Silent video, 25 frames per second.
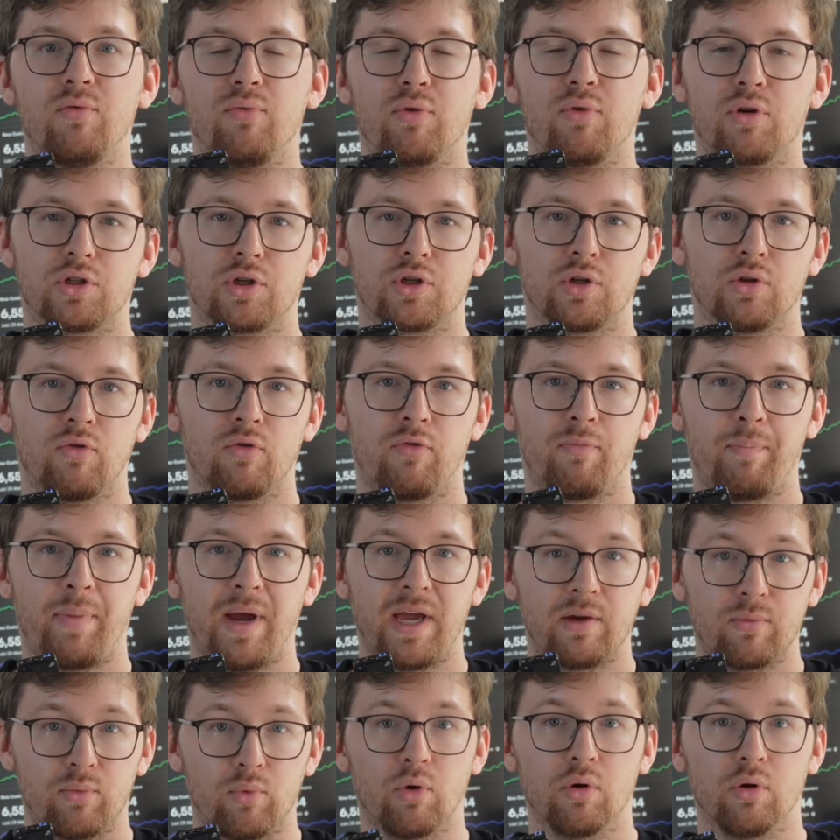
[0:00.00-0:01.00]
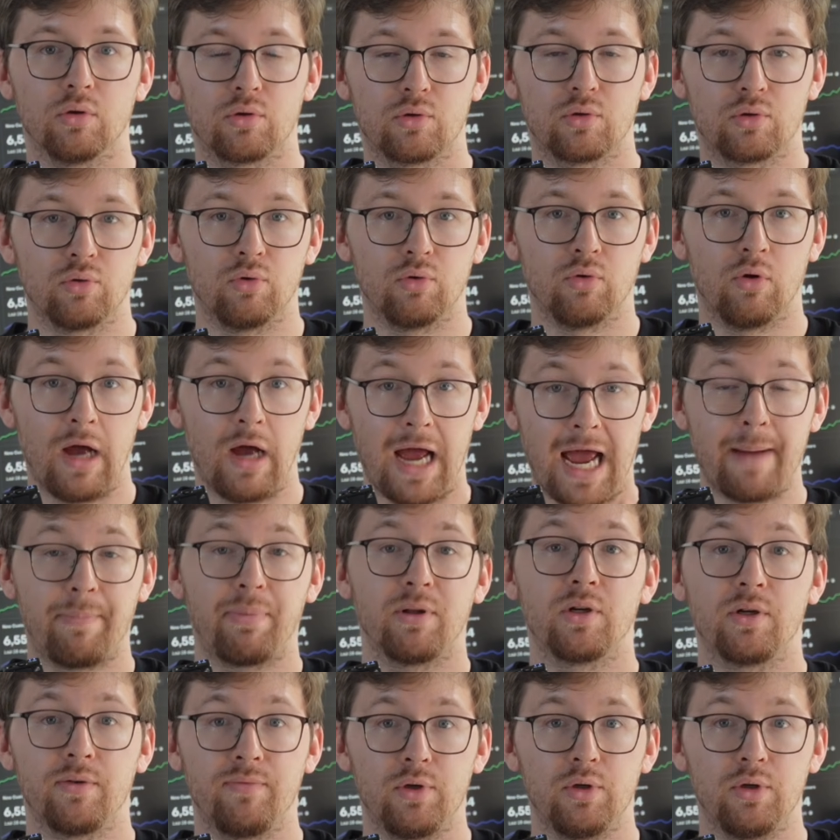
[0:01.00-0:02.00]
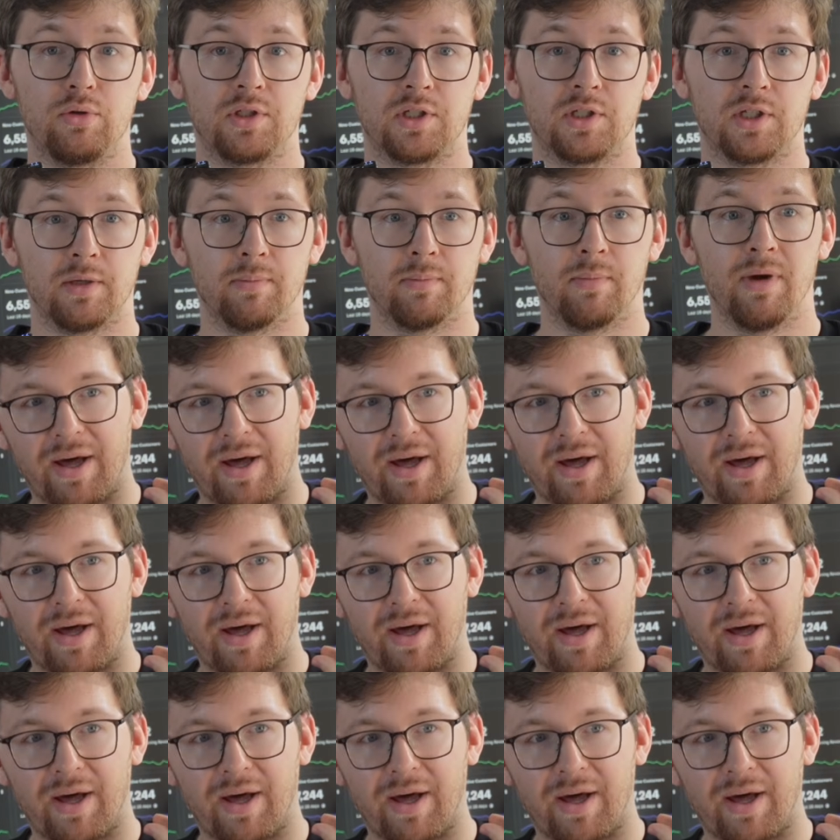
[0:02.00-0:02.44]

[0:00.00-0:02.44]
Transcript: version of paywall to Apple review team,